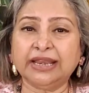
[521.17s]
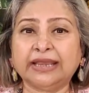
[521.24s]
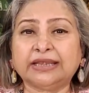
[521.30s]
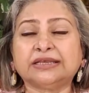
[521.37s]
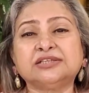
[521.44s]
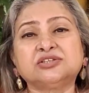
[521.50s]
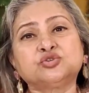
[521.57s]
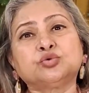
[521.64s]
day
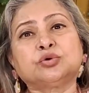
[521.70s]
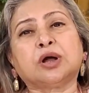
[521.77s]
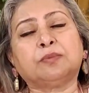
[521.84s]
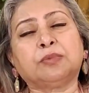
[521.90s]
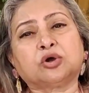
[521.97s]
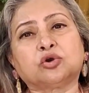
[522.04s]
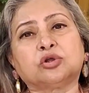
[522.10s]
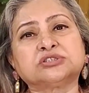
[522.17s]
at least you
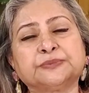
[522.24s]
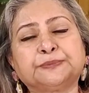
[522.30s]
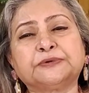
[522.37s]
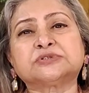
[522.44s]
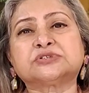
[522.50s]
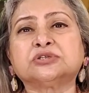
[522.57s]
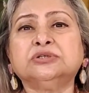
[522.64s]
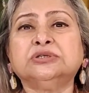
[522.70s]
come across a
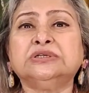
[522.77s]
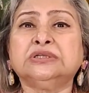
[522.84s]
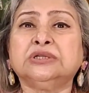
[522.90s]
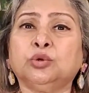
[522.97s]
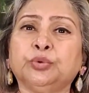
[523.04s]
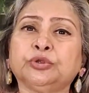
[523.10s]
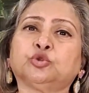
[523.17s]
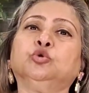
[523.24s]
person
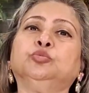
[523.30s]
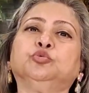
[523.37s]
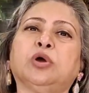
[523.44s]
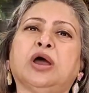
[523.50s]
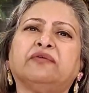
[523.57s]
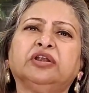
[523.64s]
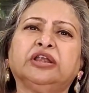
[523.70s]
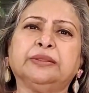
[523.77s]
with whom you
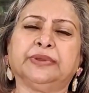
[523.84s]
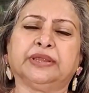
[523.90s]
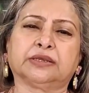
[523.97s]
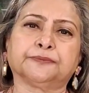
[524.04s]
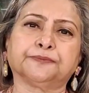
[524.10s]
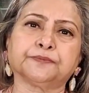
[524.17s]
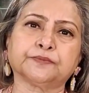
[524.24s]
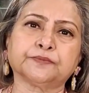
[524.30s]
have a
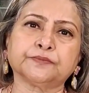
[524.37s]
debate.